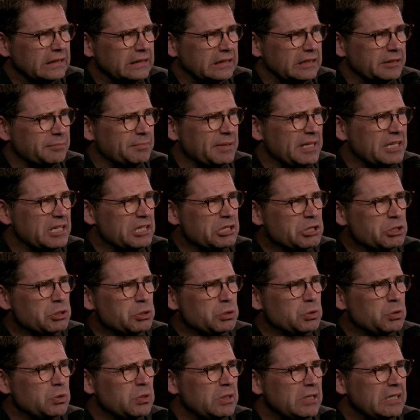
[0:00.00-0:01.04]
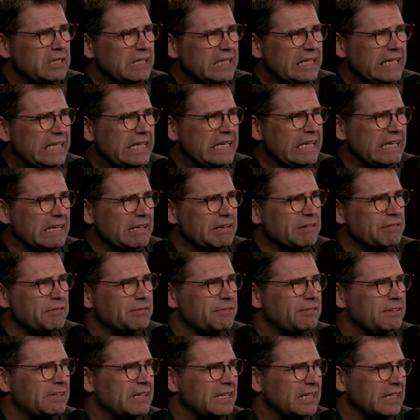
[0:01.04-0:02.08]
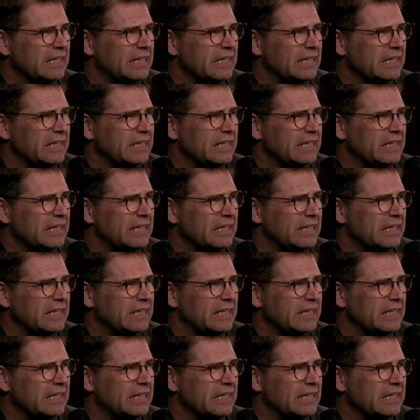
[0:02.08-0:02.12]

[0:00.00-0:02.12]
to be the new Eve,